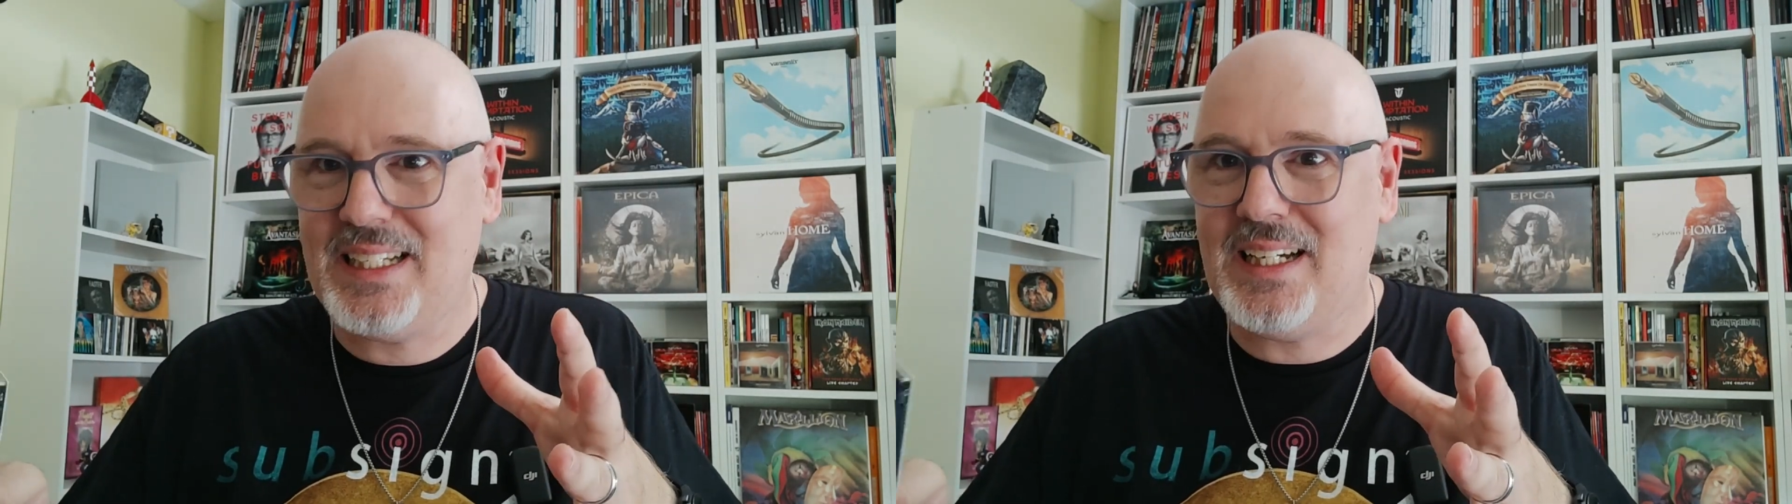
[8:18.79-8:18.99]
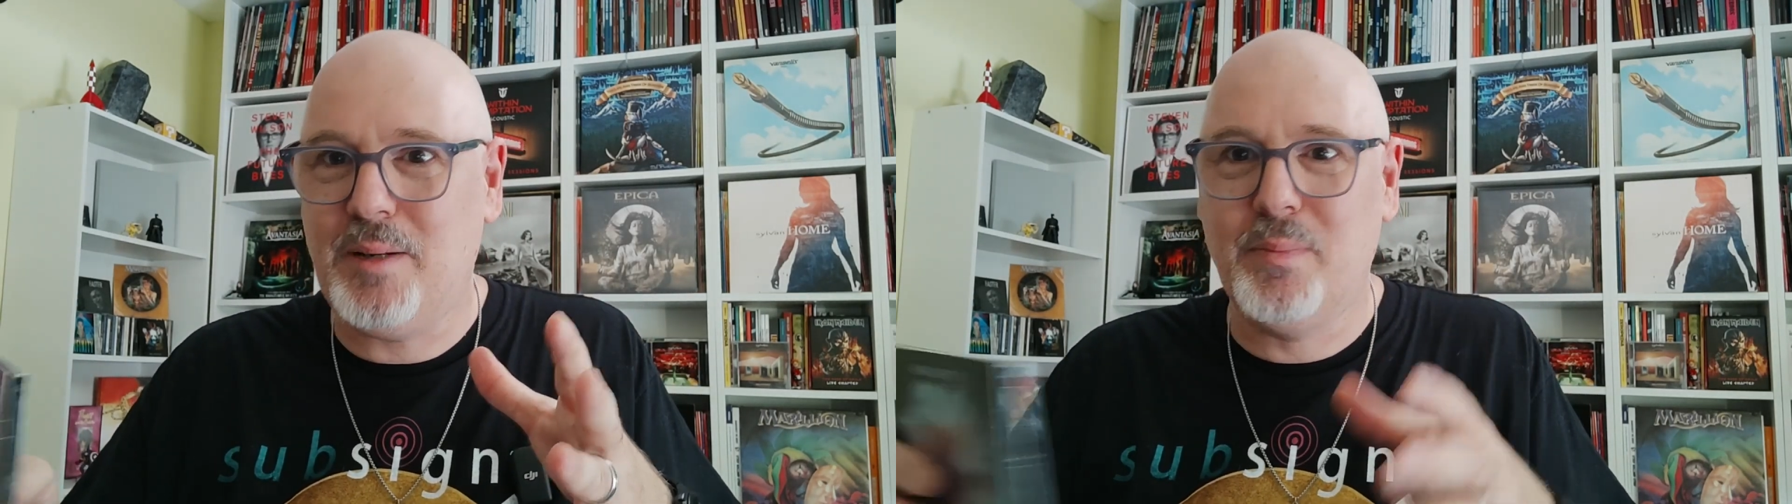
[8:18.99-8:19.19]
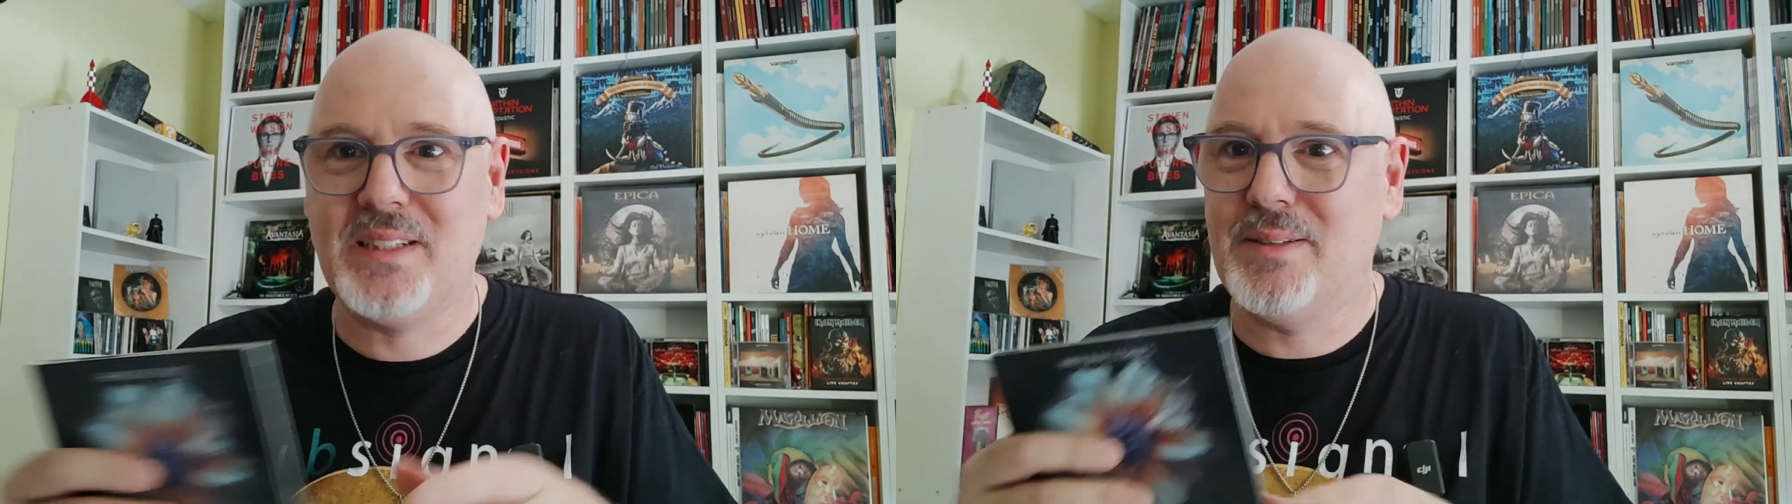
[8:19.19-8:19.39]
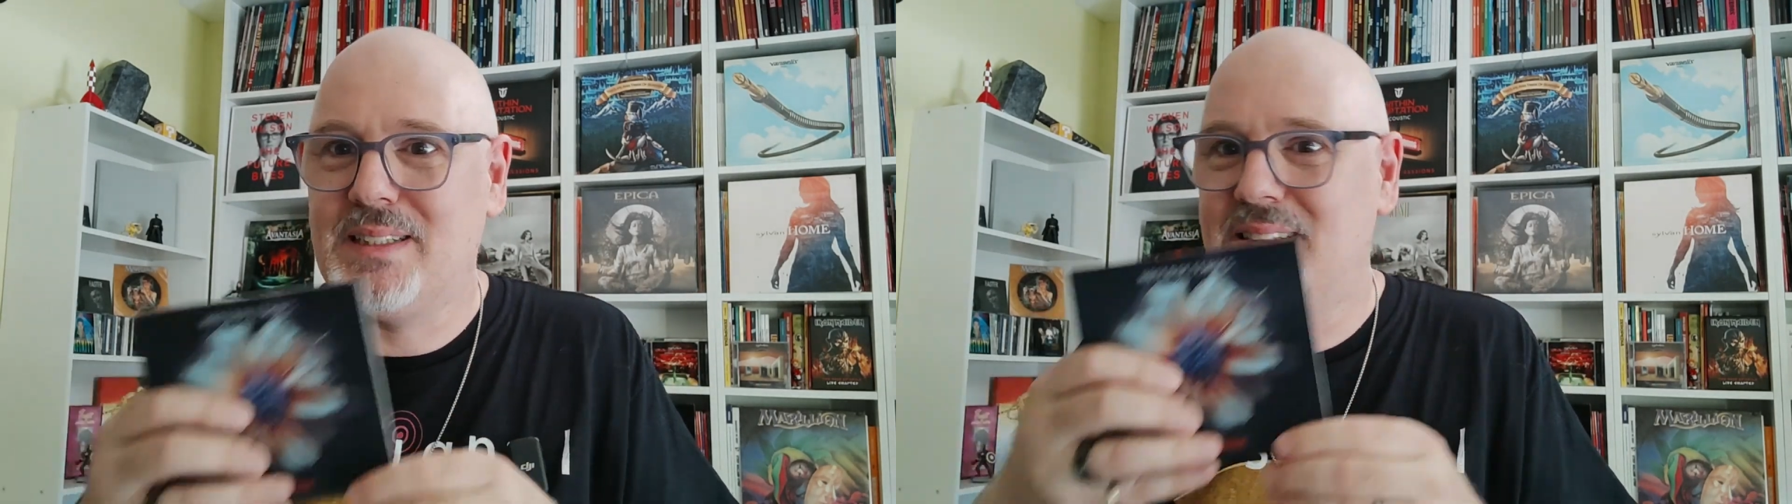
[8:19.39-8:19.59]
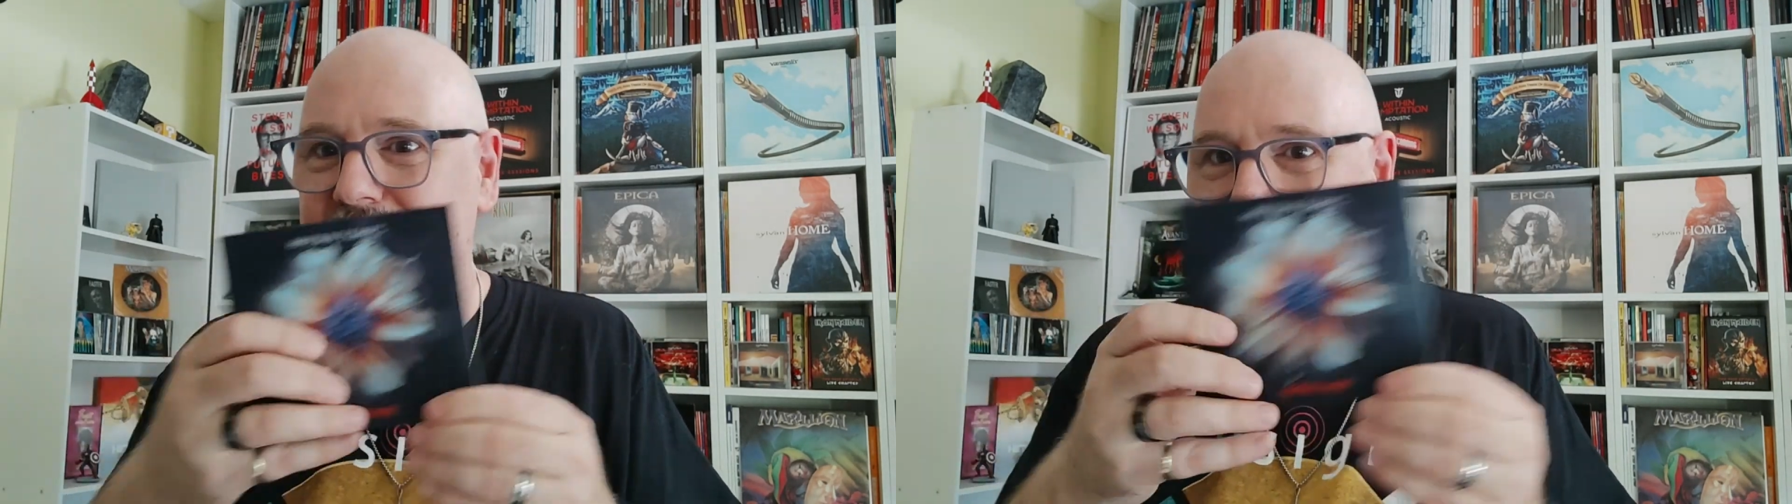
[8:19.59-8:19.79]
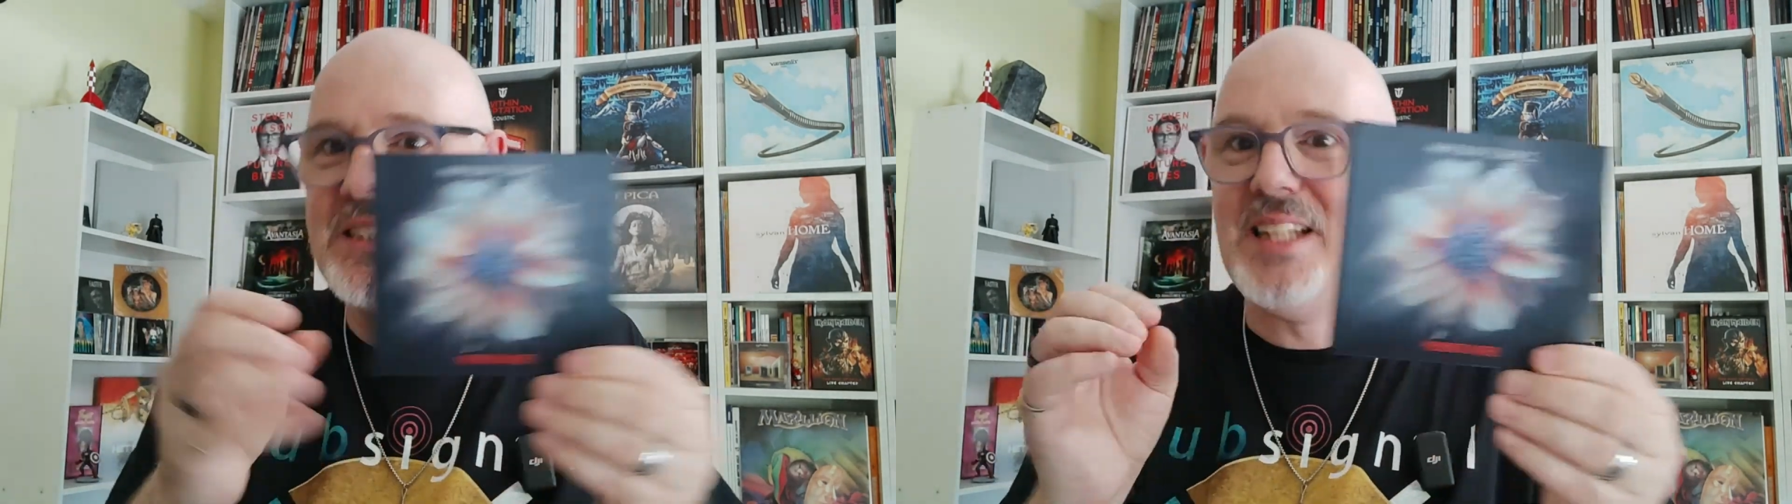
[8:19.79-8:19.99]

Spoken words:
but this